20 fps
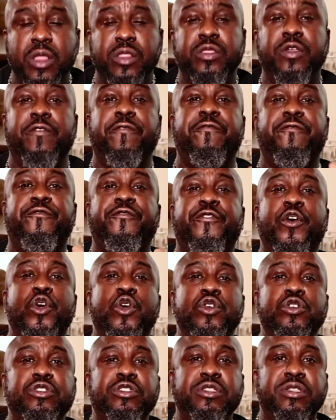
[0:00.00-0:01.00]
The
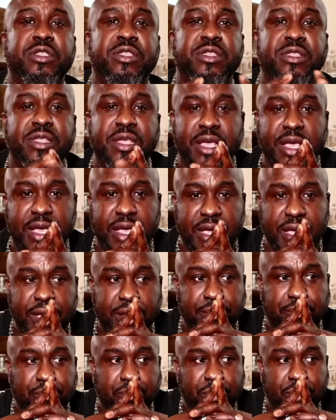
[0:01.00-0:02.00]
first
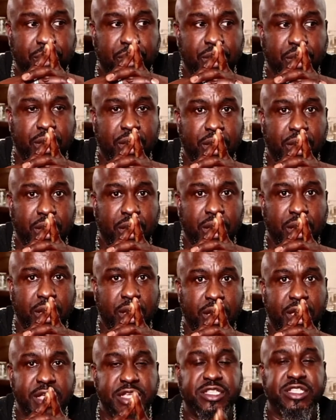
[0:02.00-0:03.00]
thing
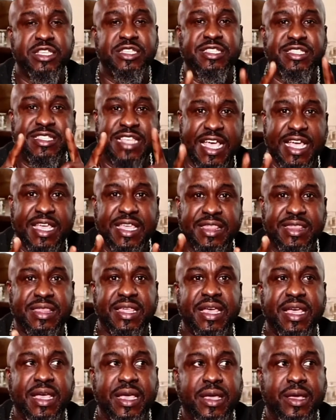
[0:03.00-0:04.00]
is the second
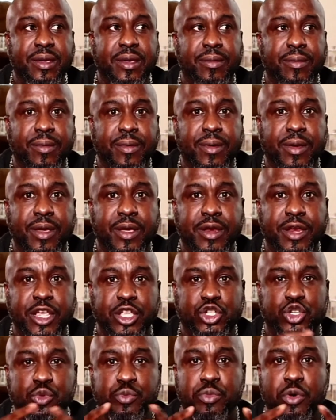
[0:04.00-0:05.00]
thing
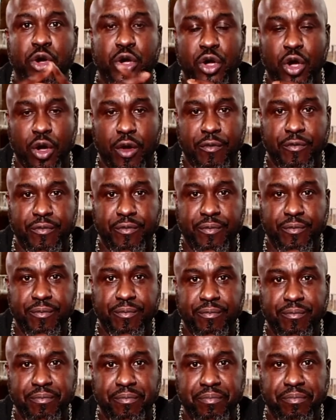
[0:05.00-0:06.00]
that you book off.
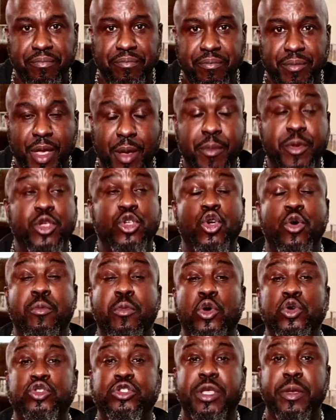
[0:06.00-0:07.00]
I mean, your
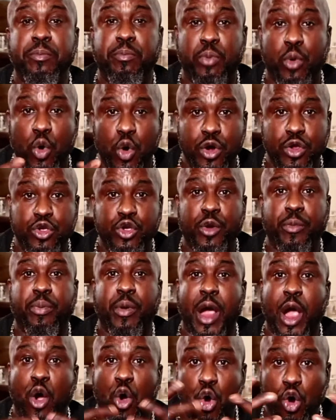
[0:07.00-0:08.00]
most important, your
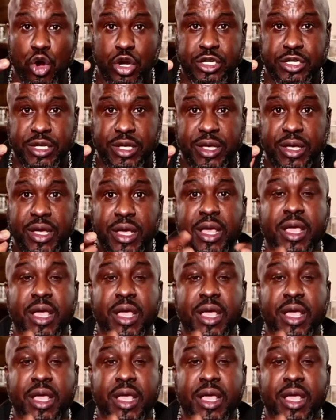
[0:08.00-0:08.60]
priority.